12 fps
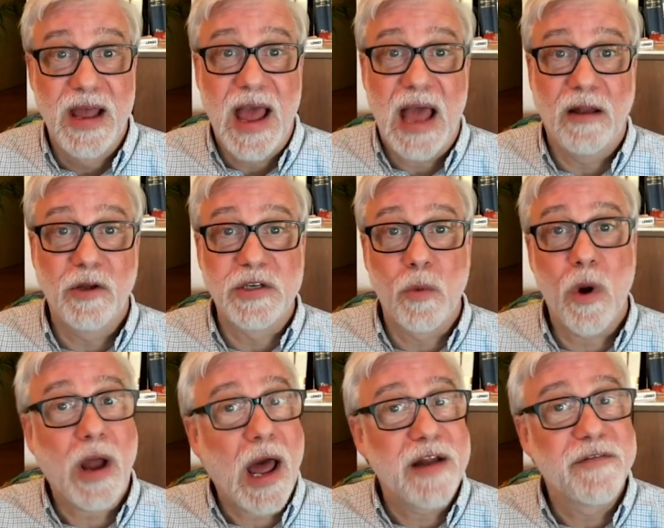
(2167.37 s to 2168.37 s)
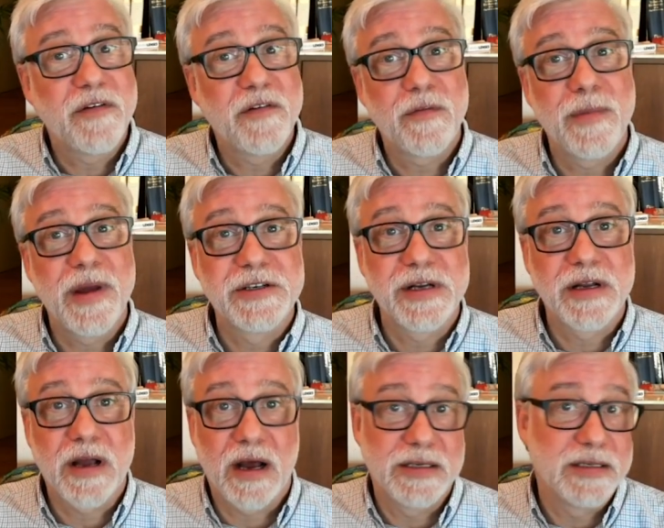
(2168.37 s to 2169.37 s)
and looks at what kind of information and
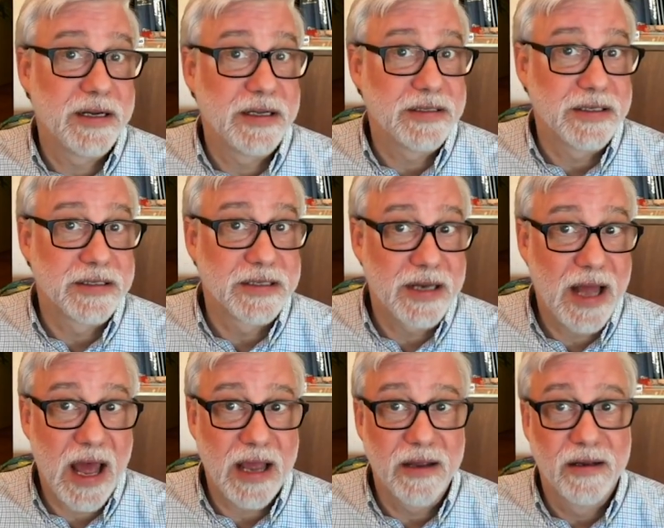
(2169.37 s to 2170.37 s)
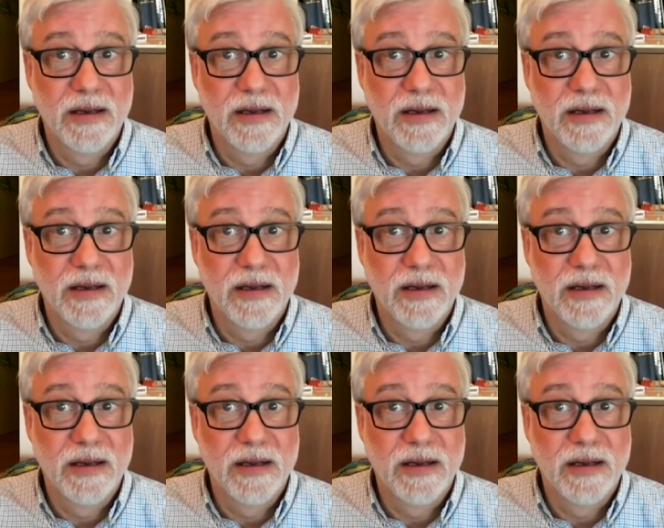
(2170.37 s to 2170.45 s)
content exists today.